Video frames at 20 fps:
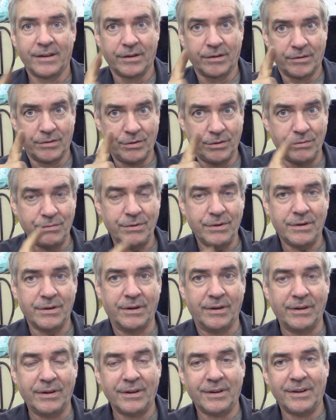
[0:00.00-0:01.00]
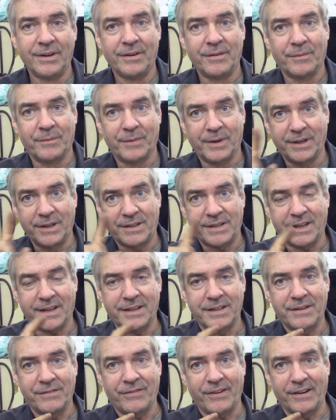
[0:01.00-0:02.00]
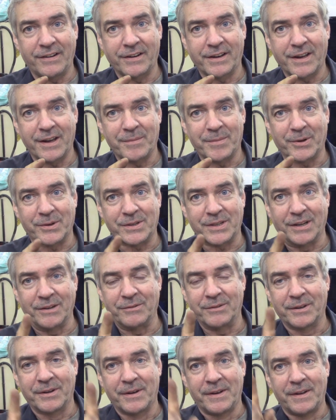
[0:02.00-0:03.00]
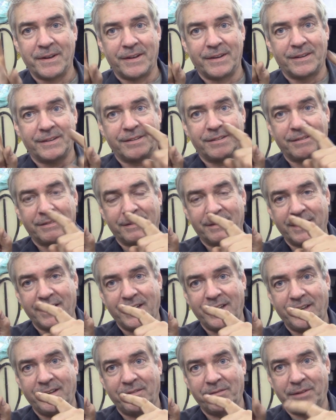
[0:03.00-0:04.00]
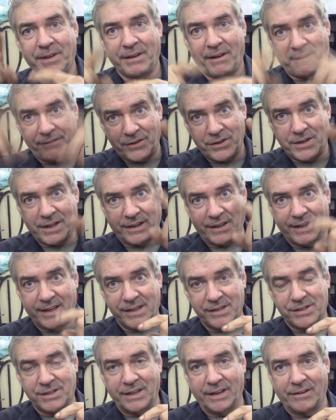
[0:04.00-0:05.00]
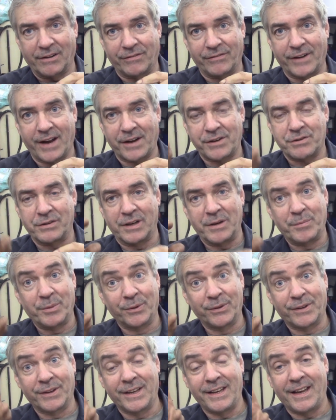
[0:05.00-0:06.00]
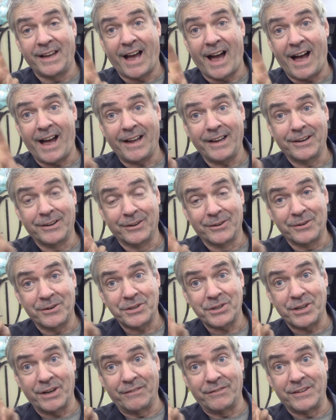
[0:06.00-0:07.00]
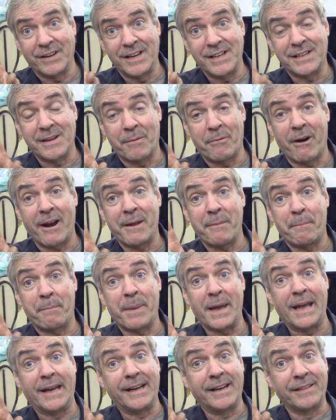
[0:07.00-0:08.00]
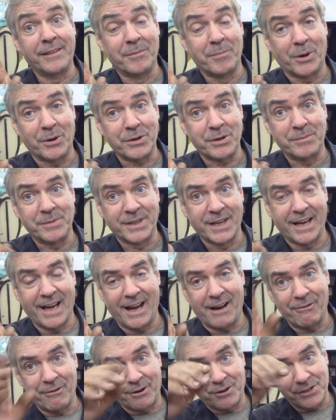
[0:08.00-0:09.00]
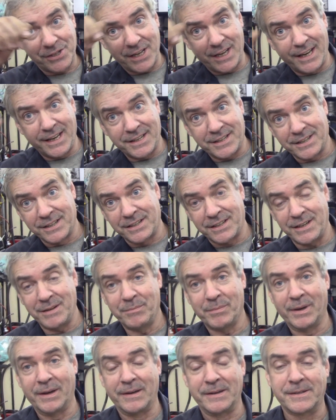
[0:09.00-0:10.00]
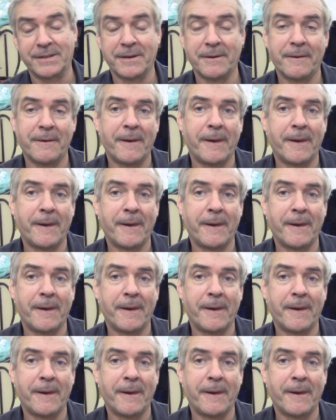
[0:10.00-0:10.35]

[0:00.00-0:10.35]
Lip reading: You know, when you take a Defender gearbox out, you have to take the gear stick off naturally, but the high and low shift is a right pain in the bottom to get out because it hits the seat base.